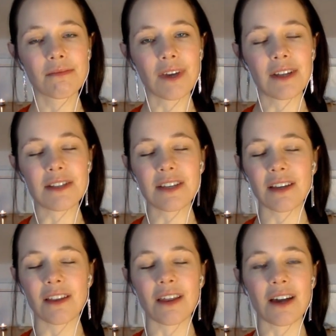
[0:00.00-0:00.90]

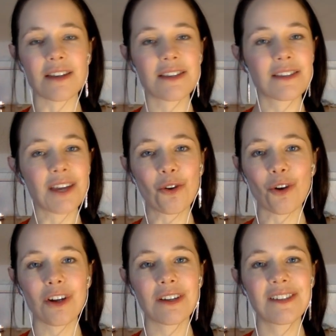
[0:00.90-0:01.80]
until that
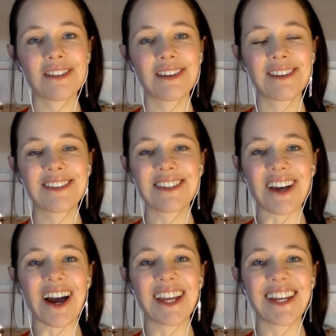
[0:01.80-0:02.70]
sacred,
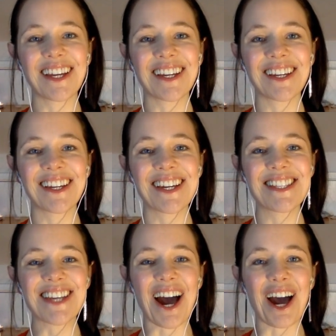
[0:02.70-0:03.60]
shining
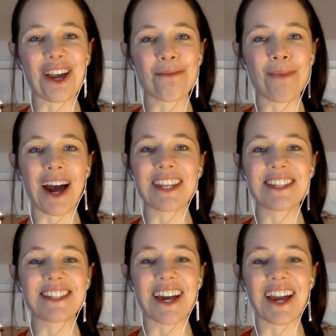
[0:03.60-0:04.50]
time
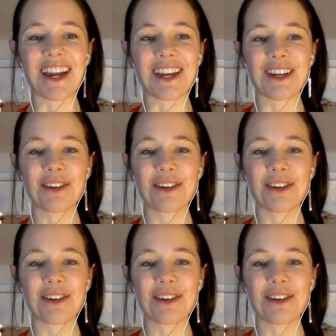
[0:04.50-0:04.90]
and day.